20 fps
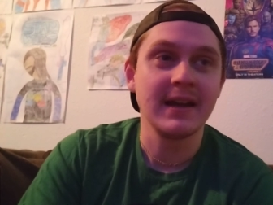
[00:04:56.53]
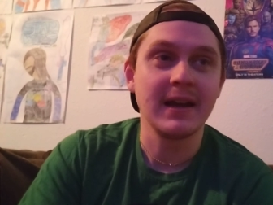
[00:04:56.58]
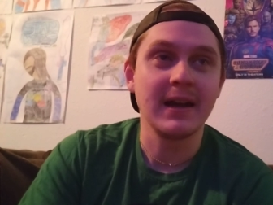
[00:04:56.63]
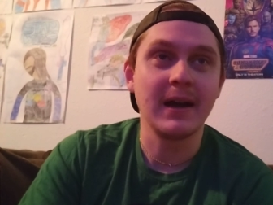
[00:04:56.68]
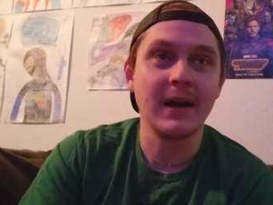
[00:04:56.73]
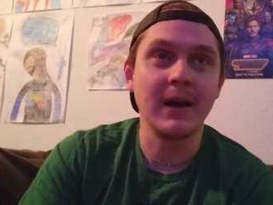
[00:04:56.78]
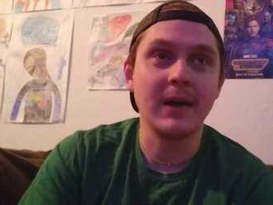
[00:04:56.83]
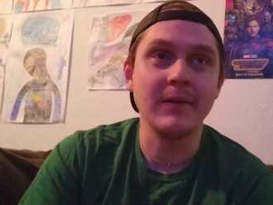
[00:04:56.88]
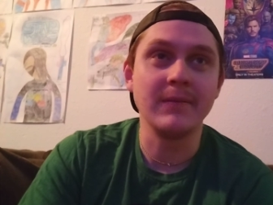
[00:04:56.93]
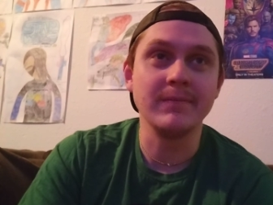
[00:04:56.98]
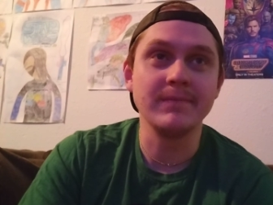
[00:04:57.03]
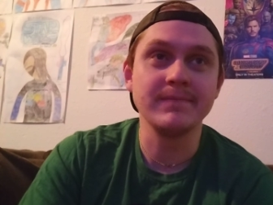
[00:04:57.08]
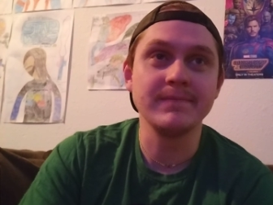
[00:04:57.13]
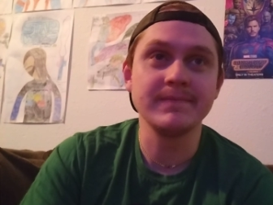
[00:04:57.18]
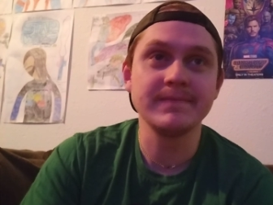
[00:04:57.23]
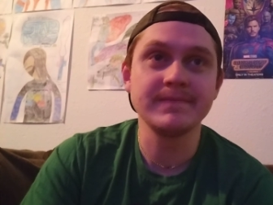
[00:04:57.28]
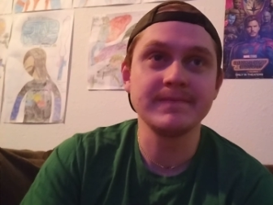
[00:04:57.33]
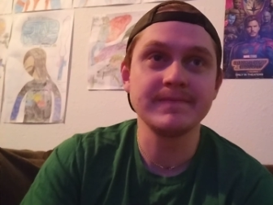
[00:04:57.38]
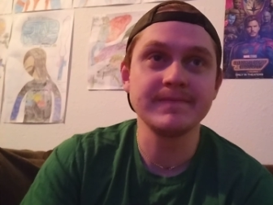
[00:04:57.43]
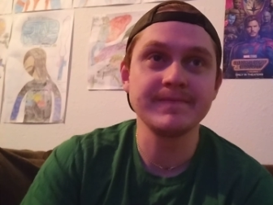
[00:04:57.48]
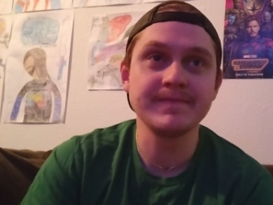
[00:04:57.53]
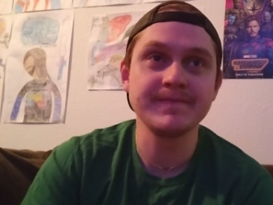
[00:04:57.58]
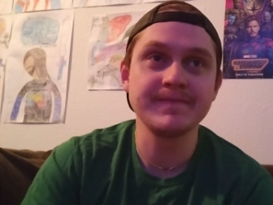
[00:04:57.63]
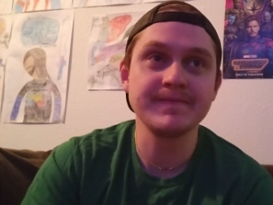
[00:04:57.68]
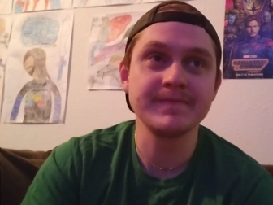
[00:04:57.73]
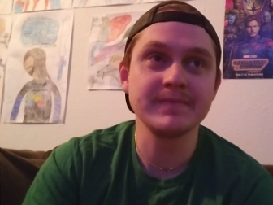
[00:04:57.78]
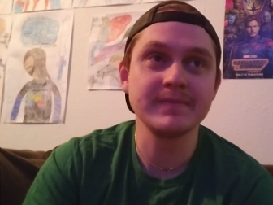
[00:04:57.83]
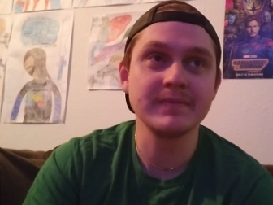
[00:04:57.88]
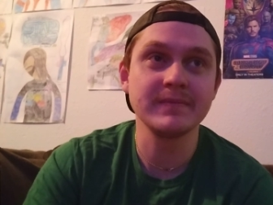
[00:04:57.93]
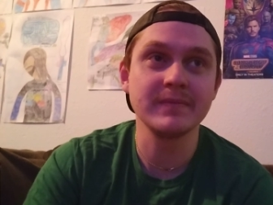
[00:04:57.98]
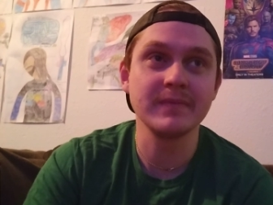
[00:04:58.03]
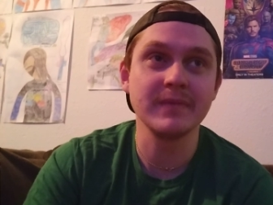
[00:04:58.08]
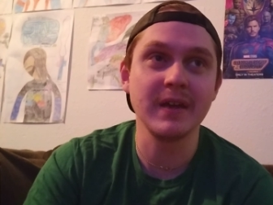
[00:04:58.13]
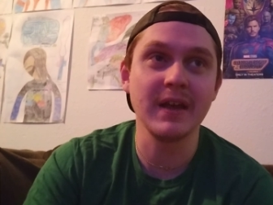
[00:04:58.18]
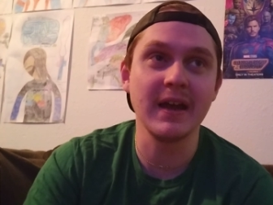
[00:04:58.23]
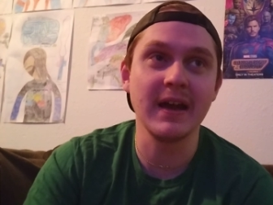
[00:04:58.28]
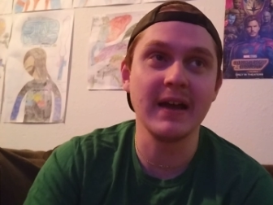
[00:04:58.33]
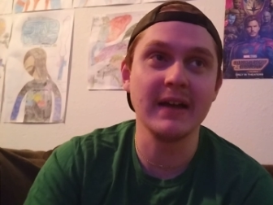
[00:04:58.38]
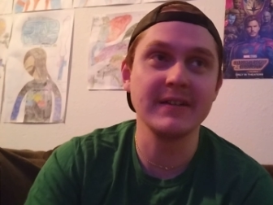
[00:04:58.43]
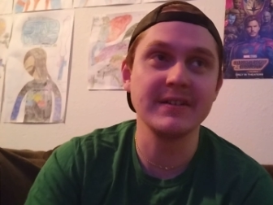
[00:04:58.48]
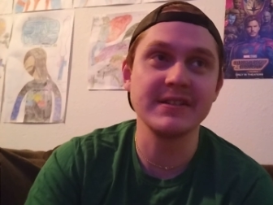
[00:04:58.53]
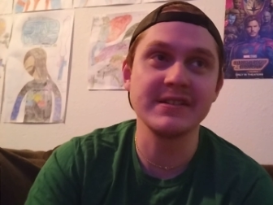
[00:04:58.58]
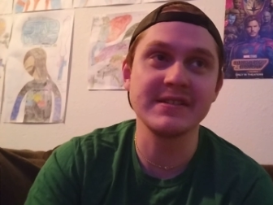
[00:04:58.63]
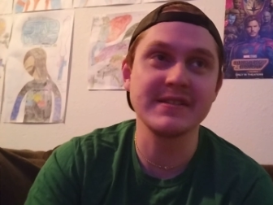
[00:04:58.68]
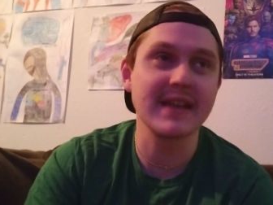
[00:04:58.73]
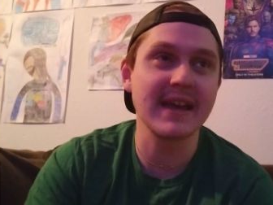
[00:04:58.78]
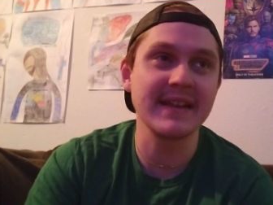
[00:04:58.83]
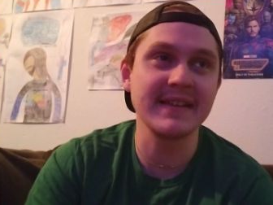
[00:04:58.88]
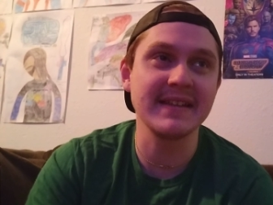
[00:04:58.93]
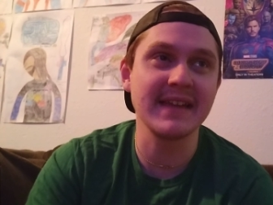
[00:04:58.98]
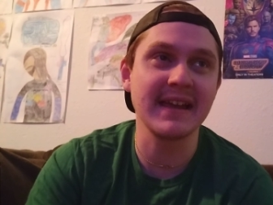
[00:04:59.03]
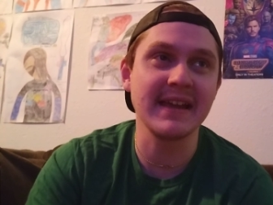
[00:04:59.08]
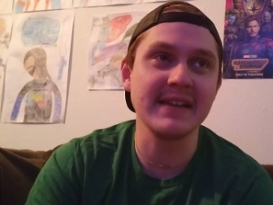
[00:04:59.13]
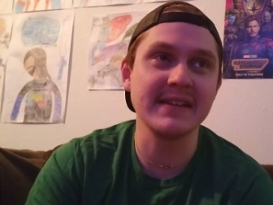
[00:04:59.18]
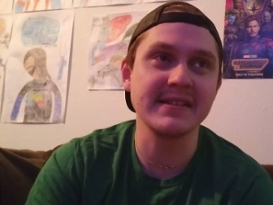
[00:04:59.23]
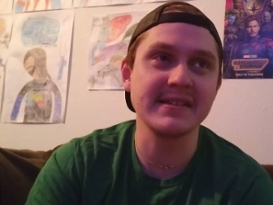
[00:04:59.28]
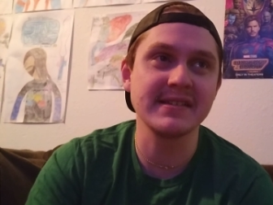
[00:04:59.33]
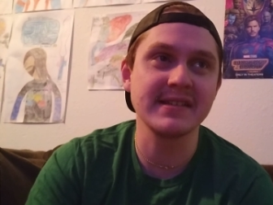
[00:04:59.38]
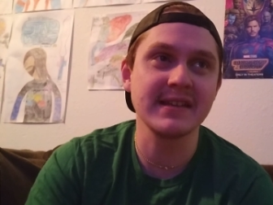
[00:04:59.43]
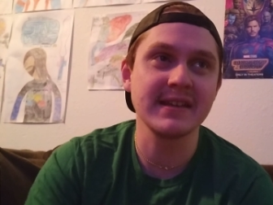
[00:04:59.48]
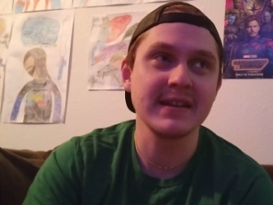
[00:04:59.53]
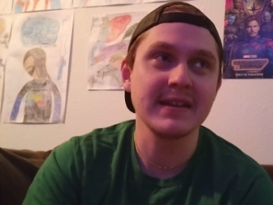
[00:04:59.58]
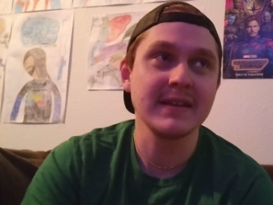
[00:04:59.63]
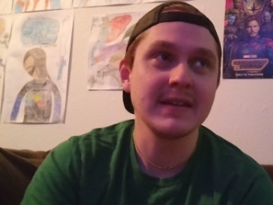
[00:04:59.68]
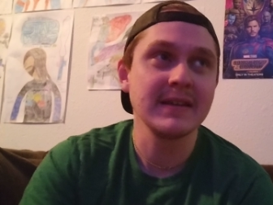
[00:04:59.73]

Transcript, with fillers: Um, yeah, just that taste.